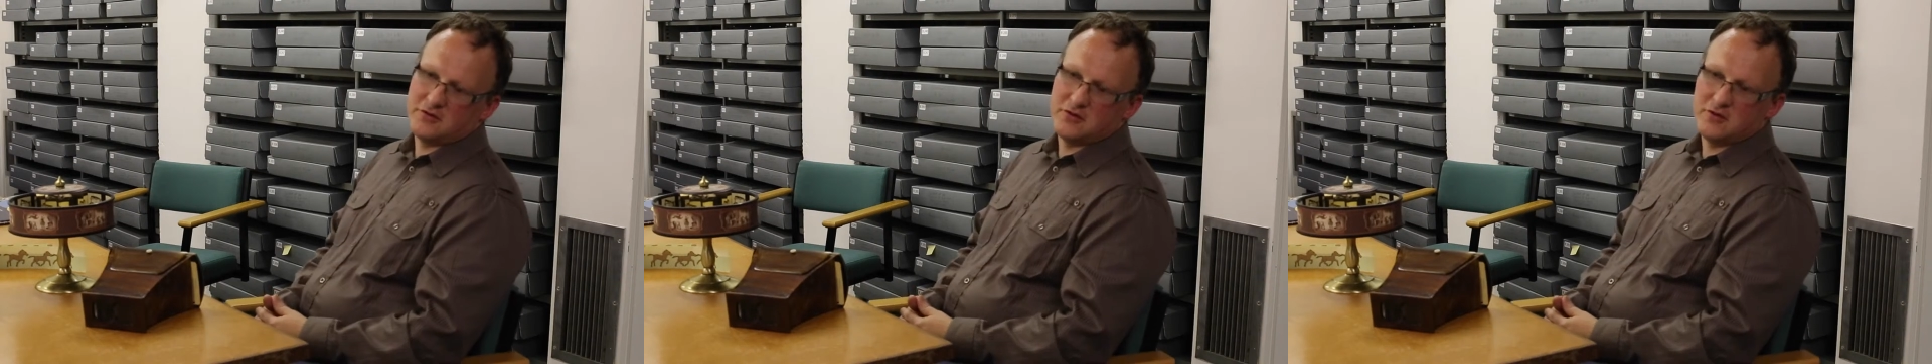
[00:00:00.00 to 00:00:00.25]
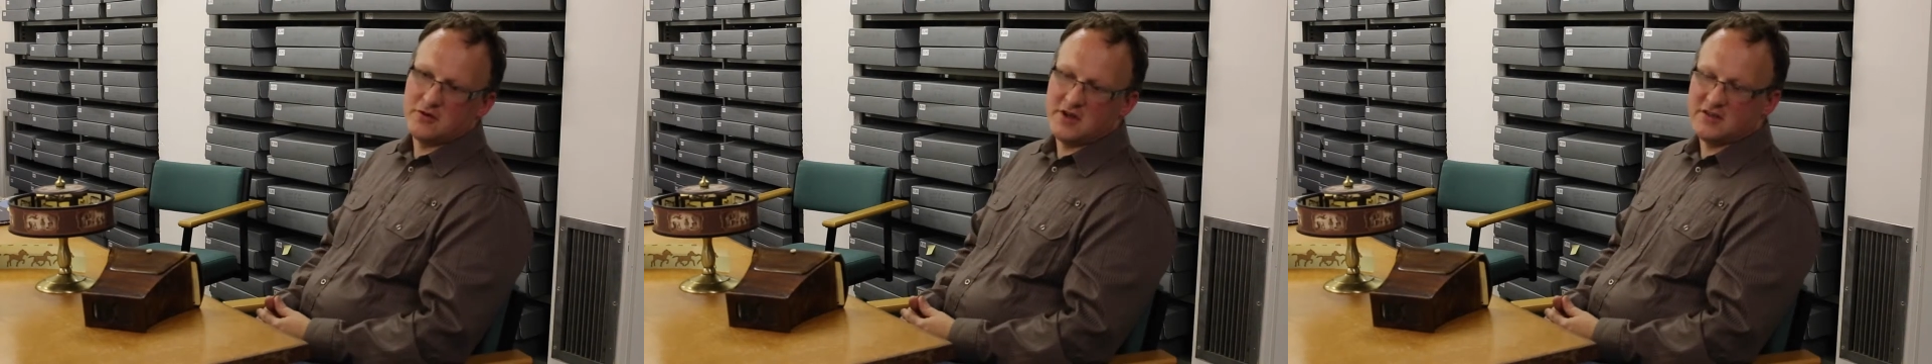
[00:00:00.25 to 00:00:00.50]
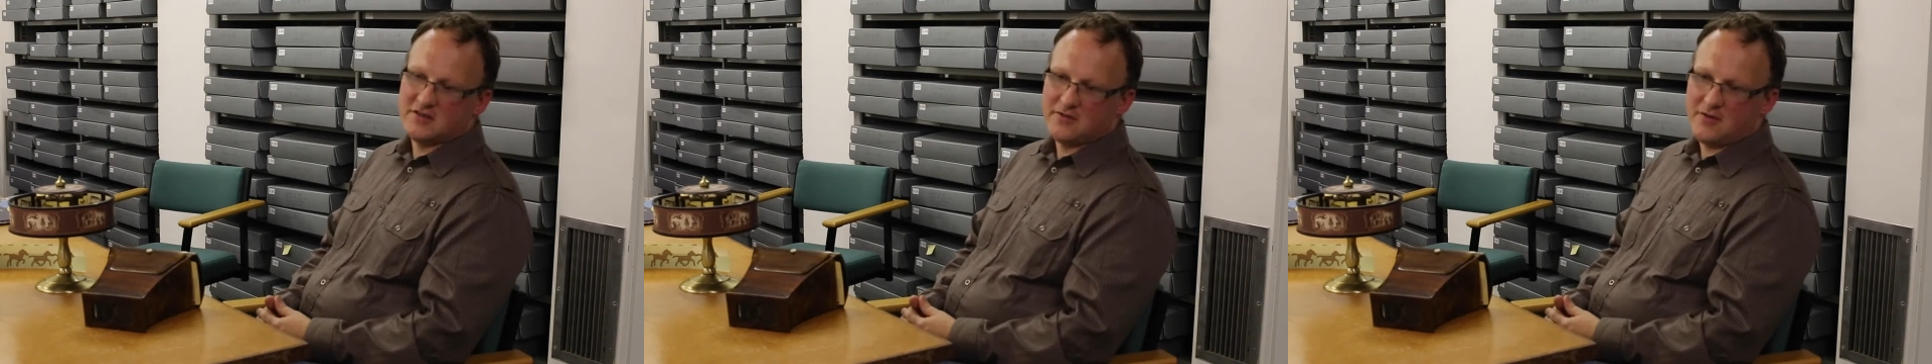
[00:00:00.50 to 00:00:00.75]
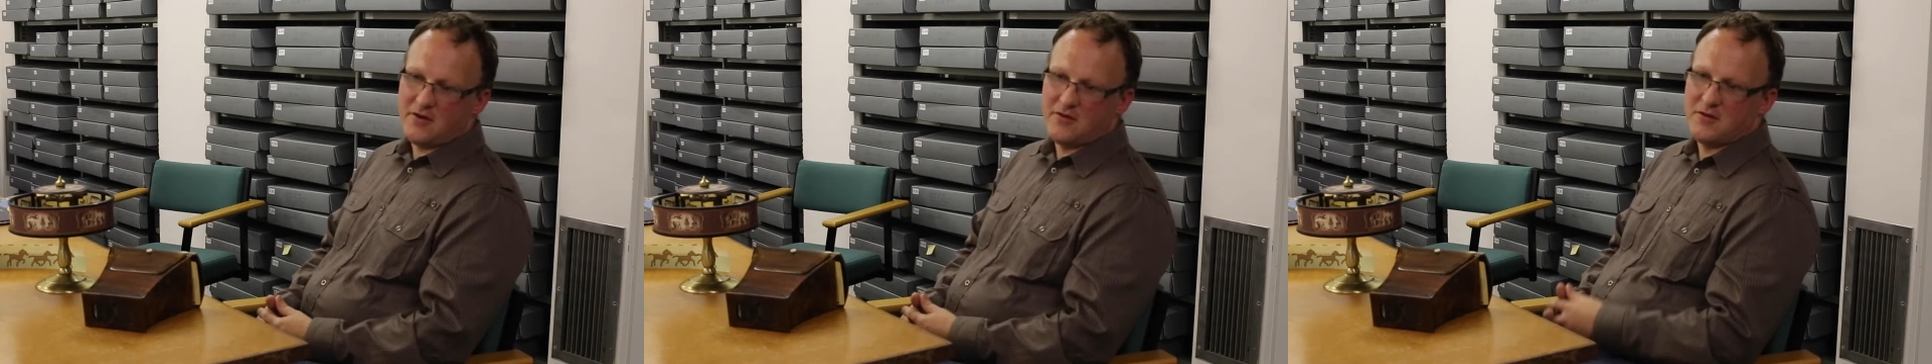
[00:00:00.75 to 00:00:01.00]
toys
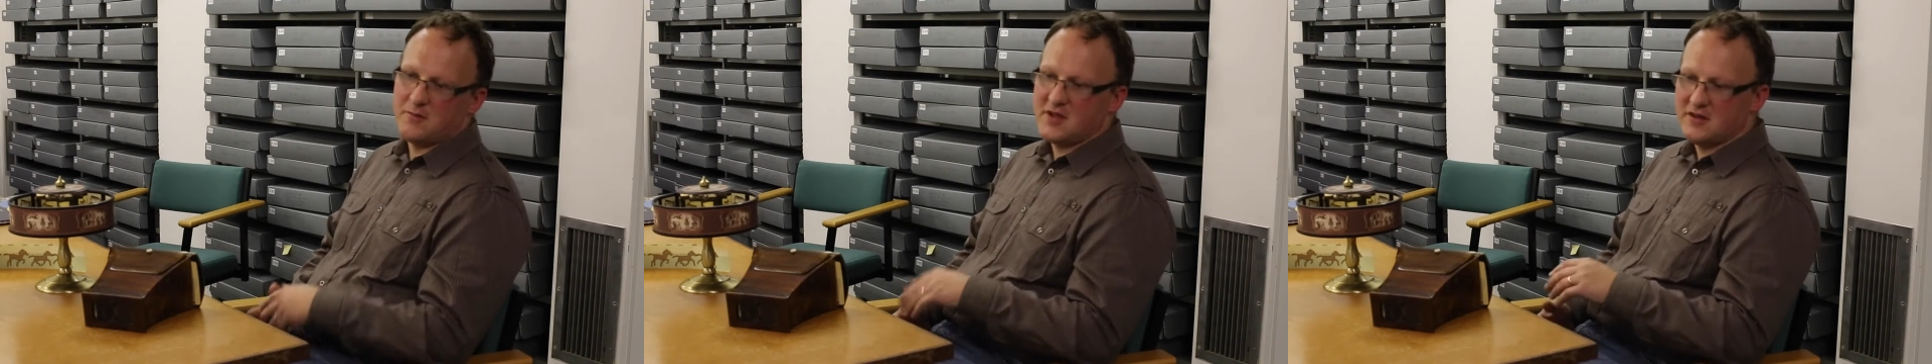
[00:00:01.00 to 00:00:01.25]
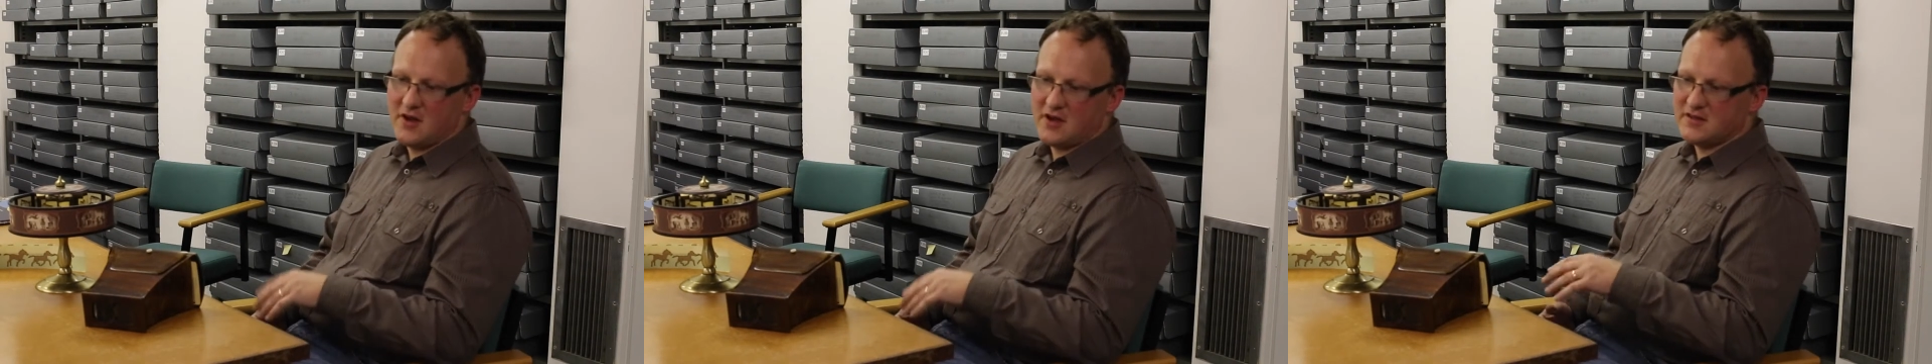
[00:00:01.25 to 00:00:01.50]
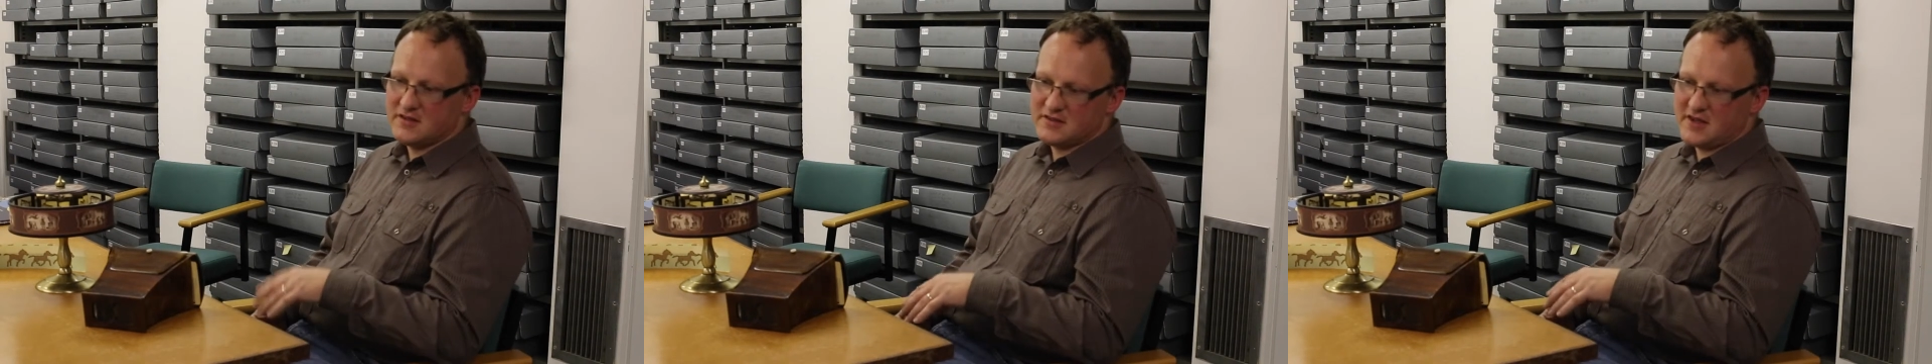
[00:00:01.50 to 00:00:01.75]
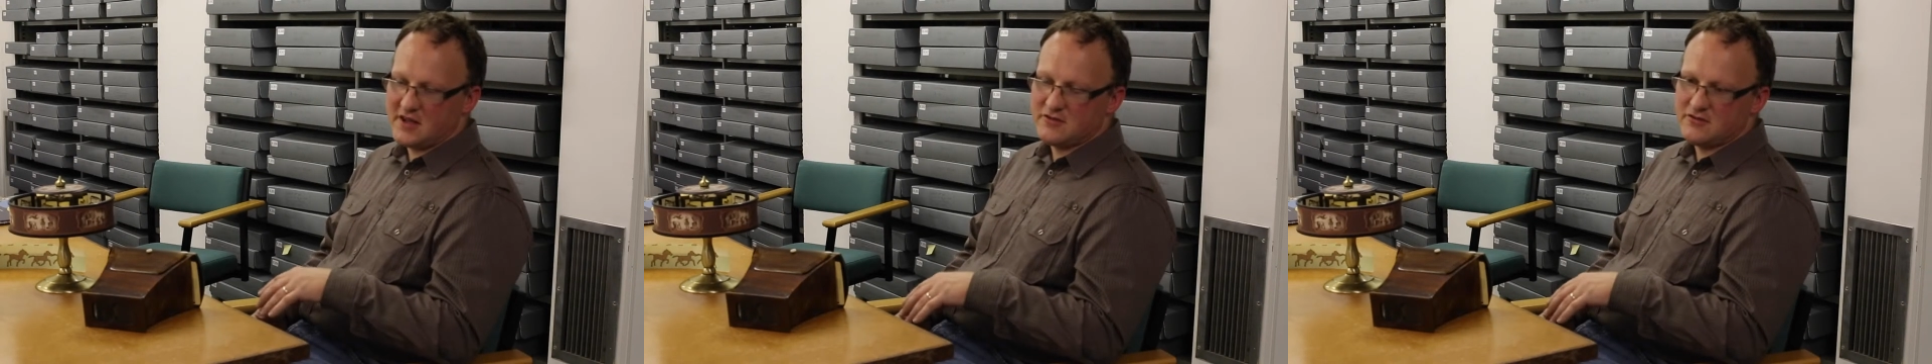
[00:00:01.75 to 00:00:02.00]
of the mid-19th
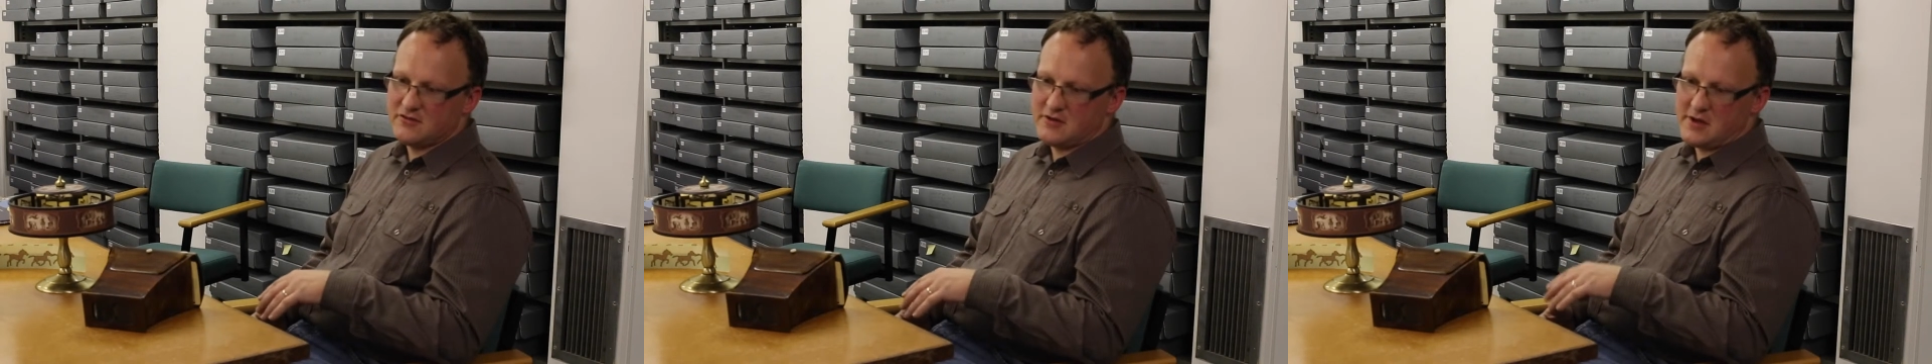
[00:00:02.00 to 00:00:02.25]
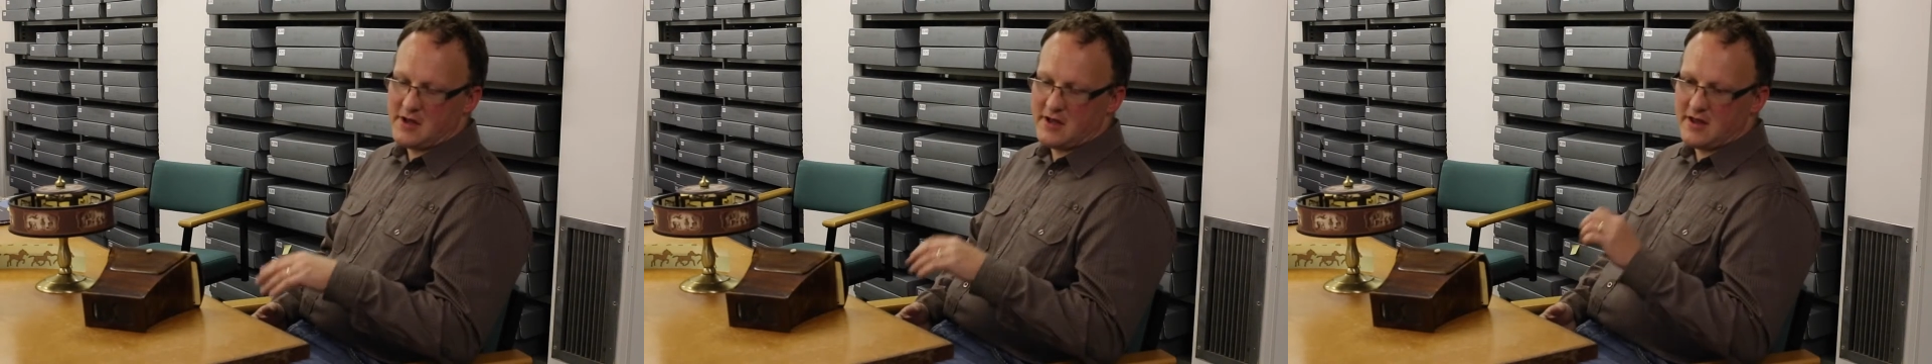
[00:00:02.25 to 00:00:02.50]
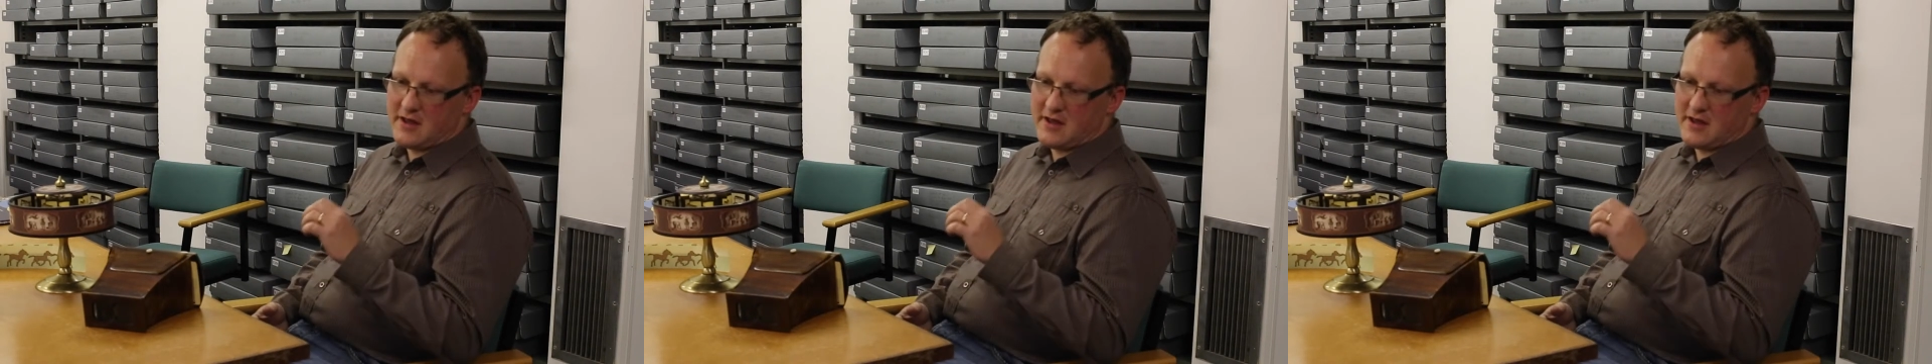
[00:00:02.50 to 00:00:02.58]
century.